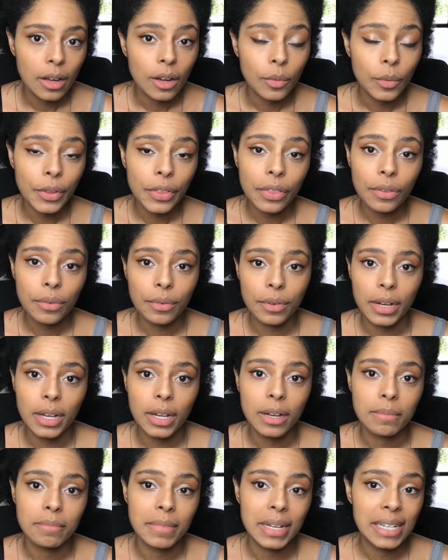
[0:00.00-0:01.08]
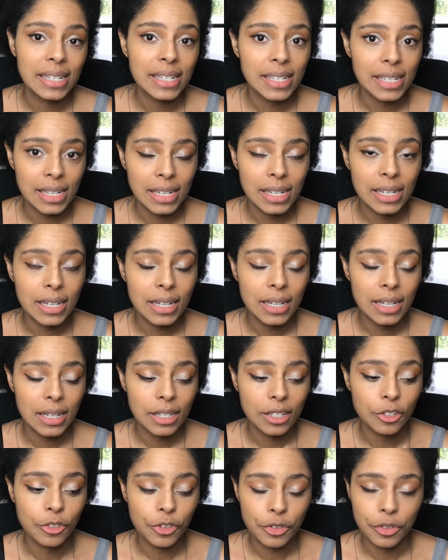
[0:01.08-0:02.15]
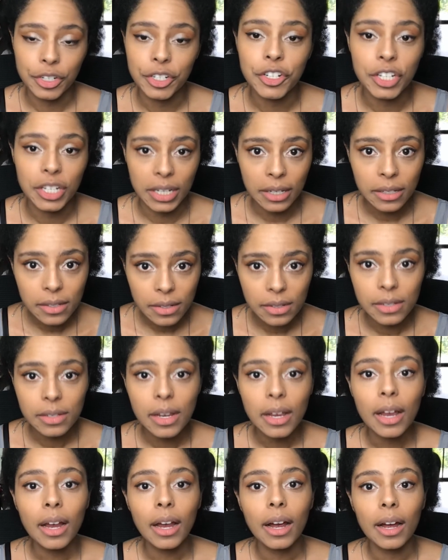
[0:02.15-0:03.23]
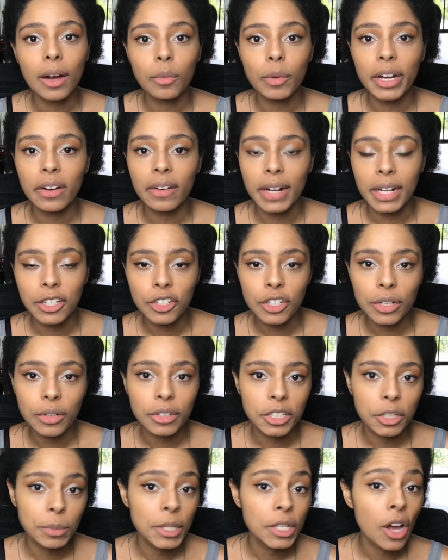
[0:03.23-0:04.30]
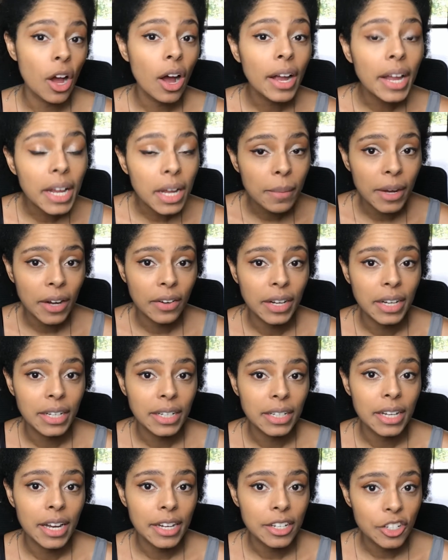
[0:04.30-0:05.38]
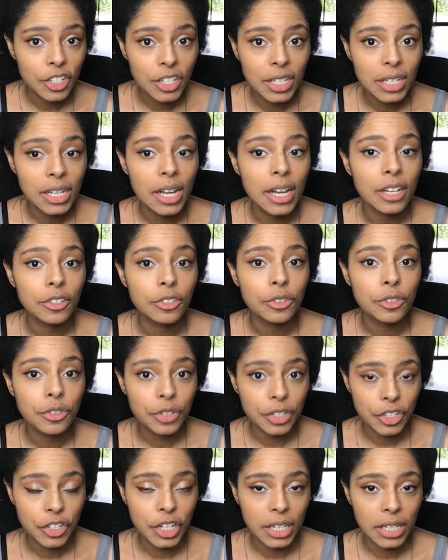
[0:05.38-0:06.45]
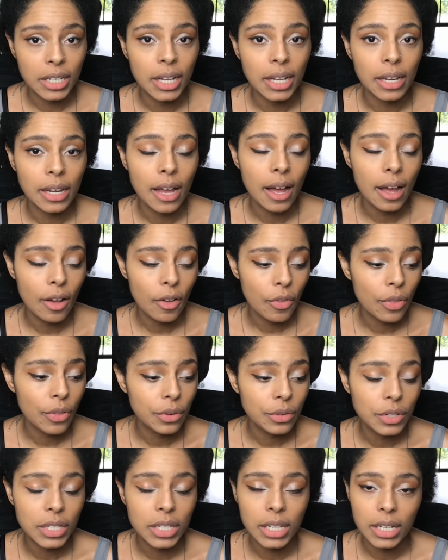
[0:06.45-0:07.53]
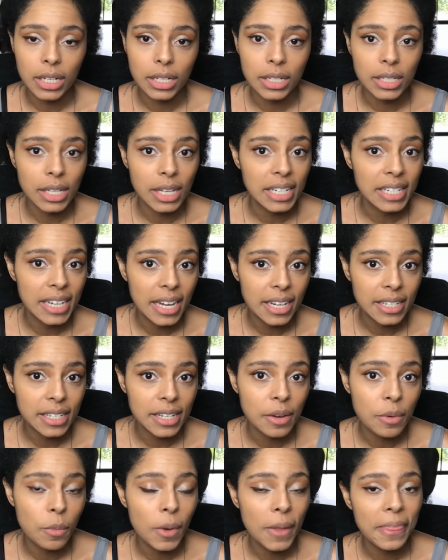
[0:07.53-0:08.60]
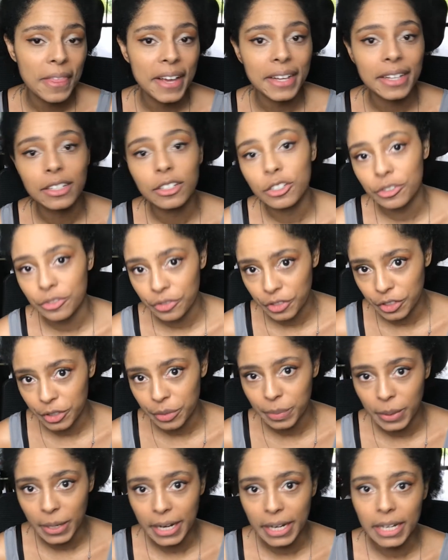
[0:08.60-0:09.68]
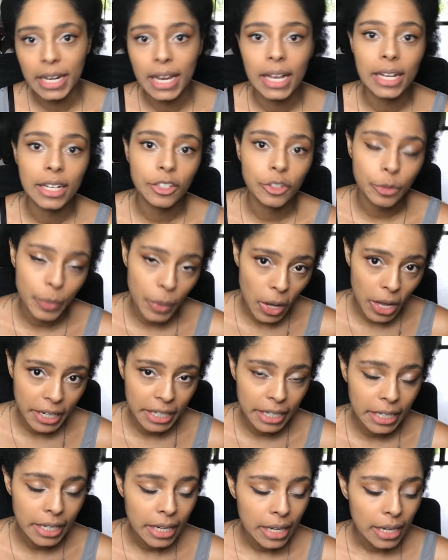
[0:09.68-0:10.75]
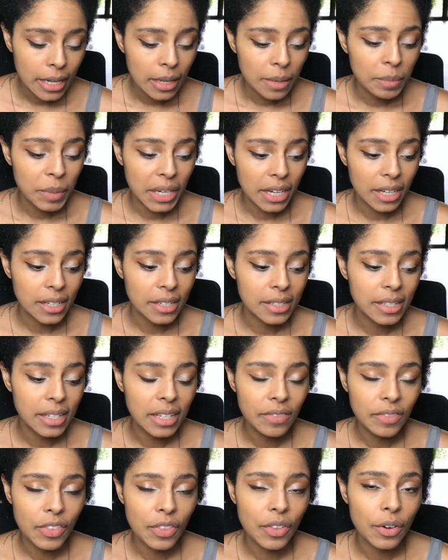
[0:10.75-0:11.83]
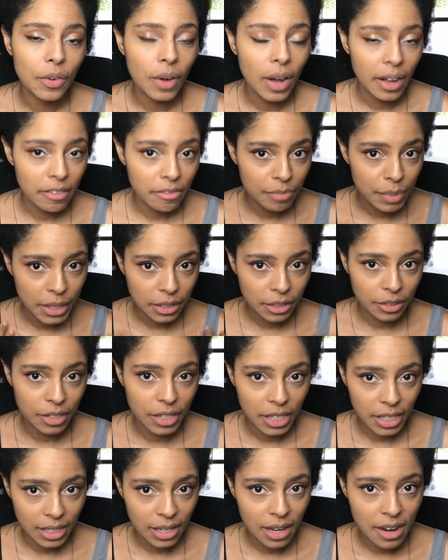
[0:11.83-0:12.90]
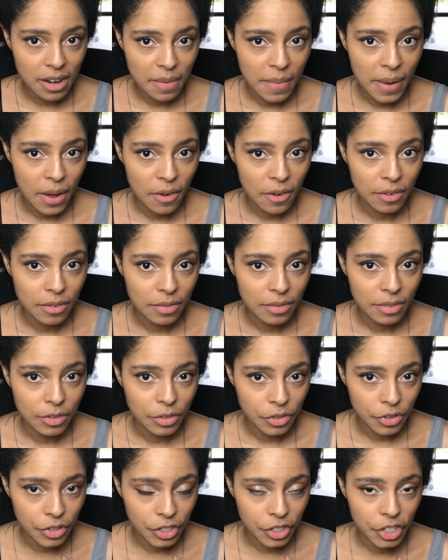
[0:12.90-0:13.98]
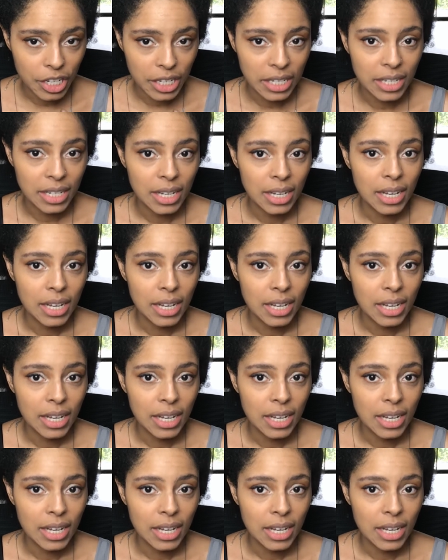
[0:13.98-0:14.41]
with 3 amazing nutritionists, and we are actually going to be talking about ADHD and nutrition and how those things connect and what that can do for your brain and your body. Because even though I've been learning a lot about nutrition